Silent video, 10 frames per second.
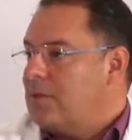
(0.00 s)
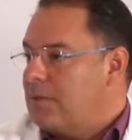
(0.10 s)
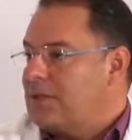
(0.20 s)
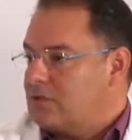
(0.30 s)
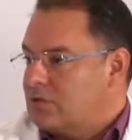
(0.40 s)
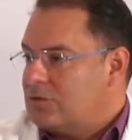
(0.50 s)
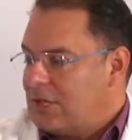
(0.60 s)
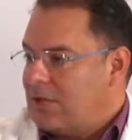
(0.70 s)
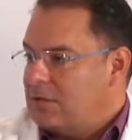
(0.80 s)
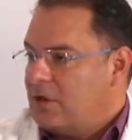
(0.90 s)
but to
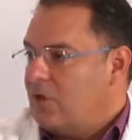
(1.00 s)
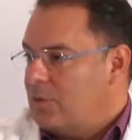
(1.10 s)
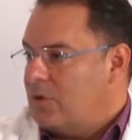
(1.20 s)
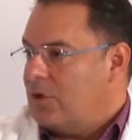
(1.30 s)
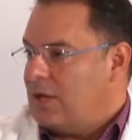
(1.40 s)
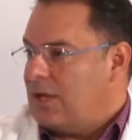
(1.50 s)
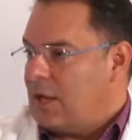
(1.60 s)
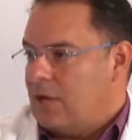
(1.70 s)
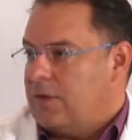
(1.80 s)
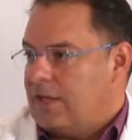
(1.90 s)
tell the community
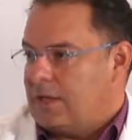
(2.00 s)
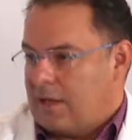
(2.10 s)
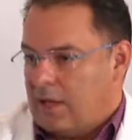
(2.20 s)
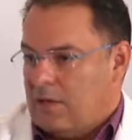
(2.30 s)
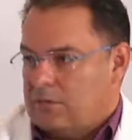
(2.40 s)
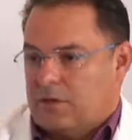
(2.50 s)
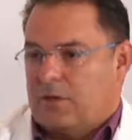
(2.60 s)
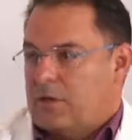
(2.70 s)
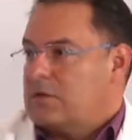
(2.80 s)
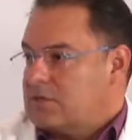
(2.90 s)
how they can help their
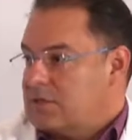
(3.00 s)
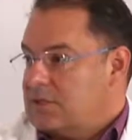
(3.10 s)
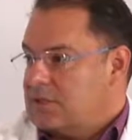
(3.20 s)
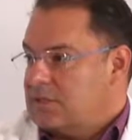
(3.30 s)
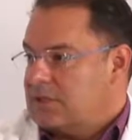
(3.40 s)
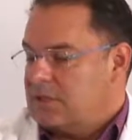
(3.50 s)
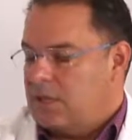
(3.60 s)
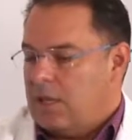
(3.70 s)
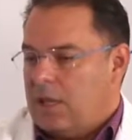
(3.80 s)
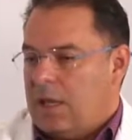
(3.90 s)
healthcare systems.
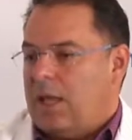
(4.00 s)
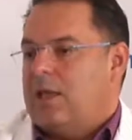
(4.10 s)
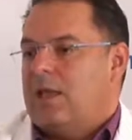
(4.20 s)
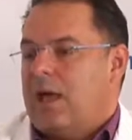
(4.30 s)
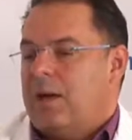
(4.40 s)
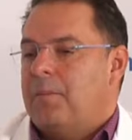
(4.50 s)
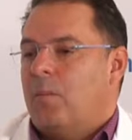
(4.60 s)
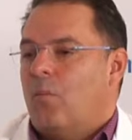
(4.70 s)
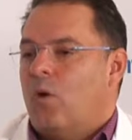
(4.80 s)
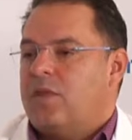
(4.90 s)
And
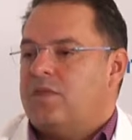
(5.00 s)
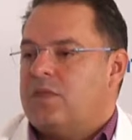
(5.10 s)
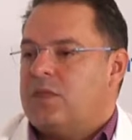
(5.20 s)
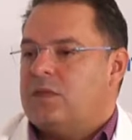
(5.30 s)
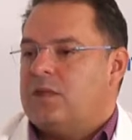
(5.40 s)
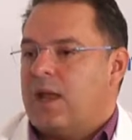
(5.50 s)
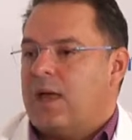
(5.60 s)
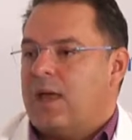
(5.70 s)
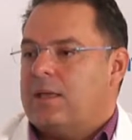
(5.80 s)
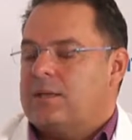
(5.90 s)
one thing that
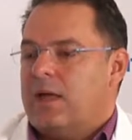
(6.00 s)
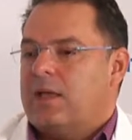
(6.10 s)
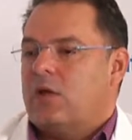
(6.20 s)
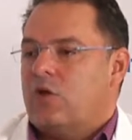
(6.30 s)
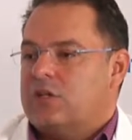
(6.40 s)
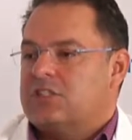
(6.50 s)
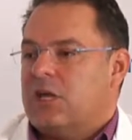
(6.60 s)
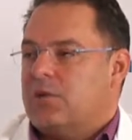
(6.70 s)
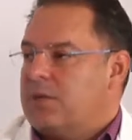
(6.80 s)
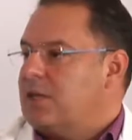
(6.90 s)
I encourage
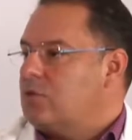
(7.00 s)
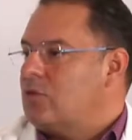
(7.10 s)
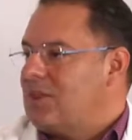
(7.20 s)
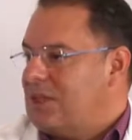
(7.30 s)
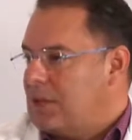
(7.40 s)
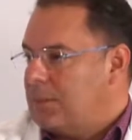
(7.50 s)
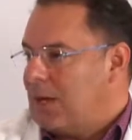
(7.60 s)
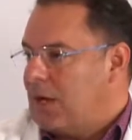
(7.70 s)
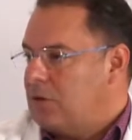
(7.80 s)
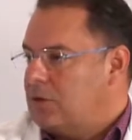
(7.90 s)
everybody to think
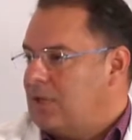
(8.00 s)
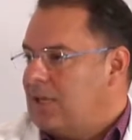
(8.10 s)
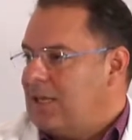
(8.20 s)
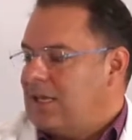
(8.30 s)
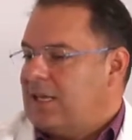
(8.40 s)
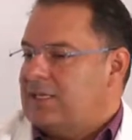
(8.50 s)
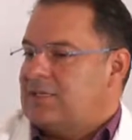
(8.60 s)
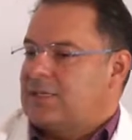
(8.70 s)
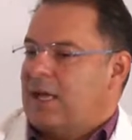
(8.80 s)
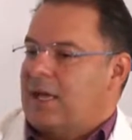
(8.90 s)
about
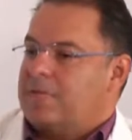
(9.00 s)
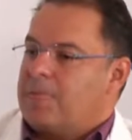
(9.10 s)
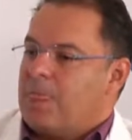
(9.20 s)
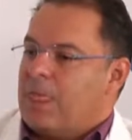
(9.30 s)
is that